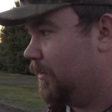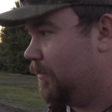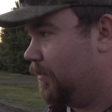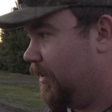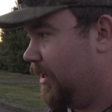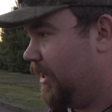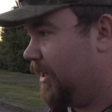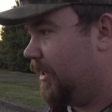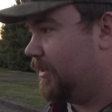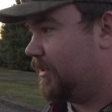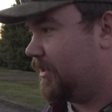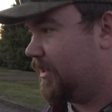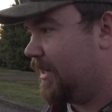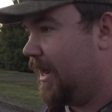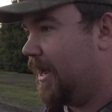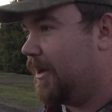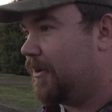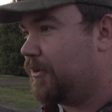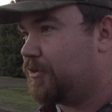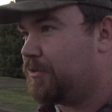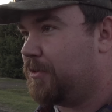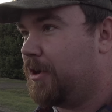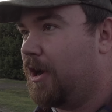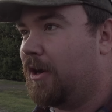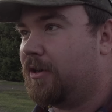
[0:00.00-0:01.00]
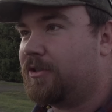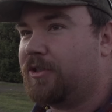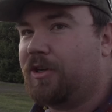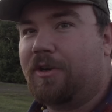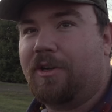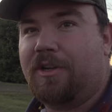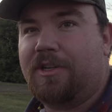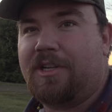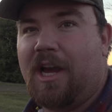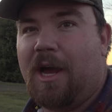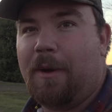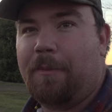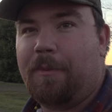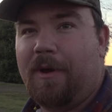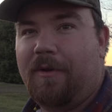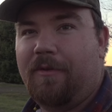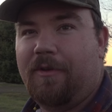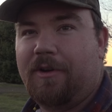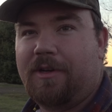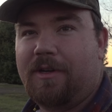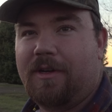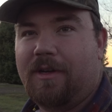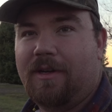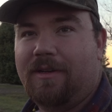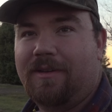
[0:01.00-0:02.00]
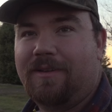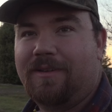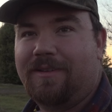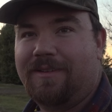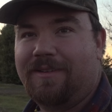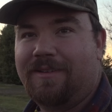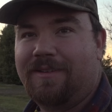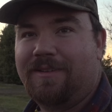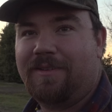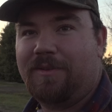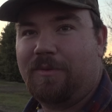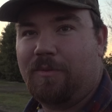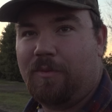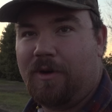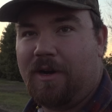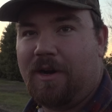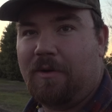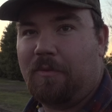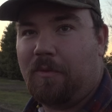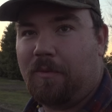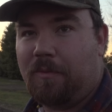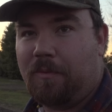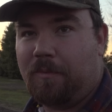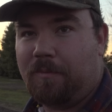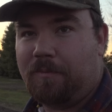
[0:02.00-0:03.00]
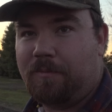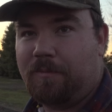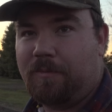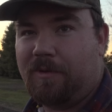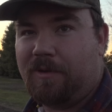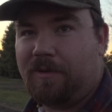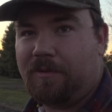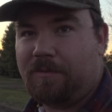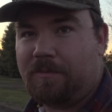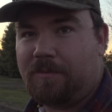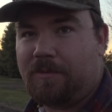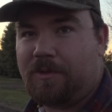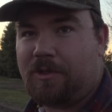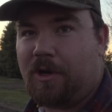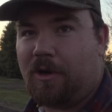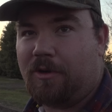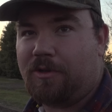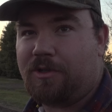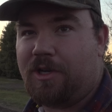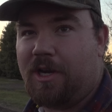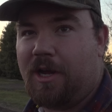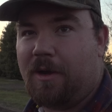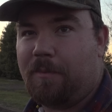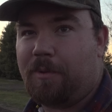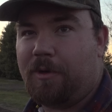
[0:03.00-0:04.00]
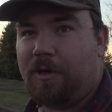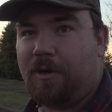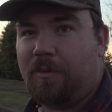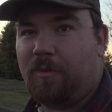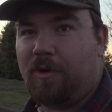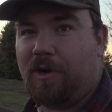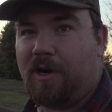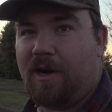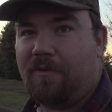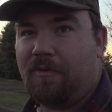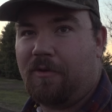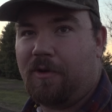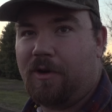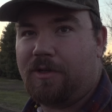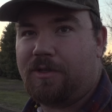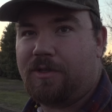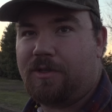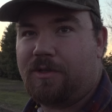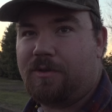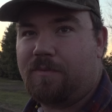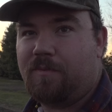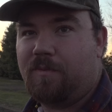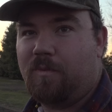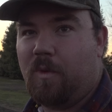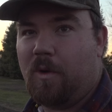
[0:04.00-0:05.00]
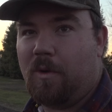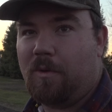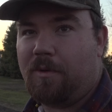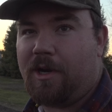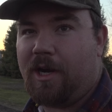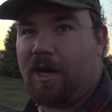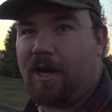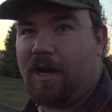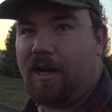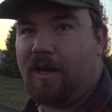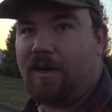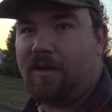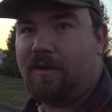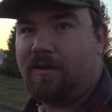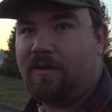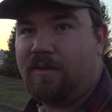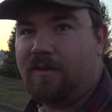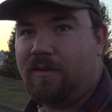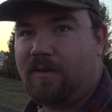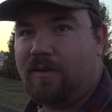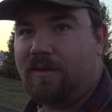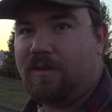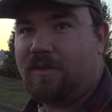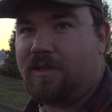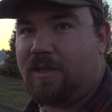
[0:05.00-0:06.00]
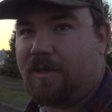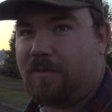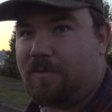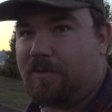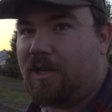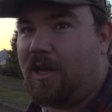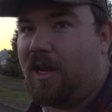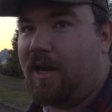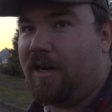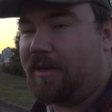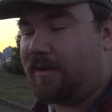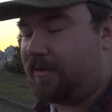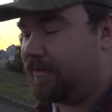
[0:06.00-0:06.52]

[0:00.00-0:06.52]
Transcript: But it scatters rocks on the top of it to, when it starts dumping them whenever it won't cut, it seems like.